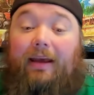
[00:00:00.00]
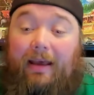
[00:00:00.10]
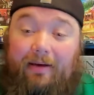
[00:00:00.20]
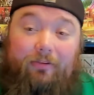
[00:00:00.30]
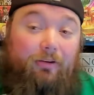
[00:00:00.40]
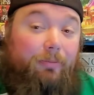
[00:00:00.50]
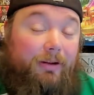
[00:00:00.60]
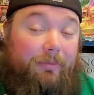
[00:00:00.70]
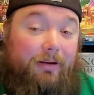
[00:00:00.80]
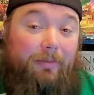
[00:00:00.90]
After you
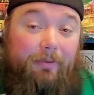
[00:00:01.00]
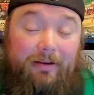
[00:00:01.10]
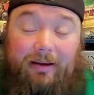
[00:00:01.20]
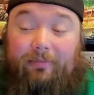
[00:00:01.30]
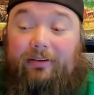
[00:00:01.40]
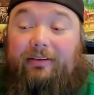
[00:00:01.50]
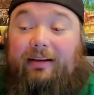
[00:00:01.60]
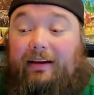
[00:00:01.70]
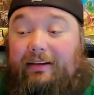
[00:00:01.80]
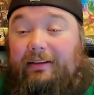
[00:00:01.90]
play him a couple times, it's
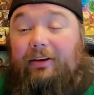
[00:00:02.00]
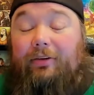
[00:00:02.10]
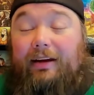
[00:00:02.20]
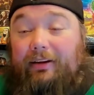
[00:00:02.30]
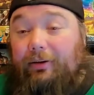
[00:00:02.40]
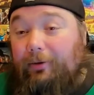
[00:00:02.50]
like, okay,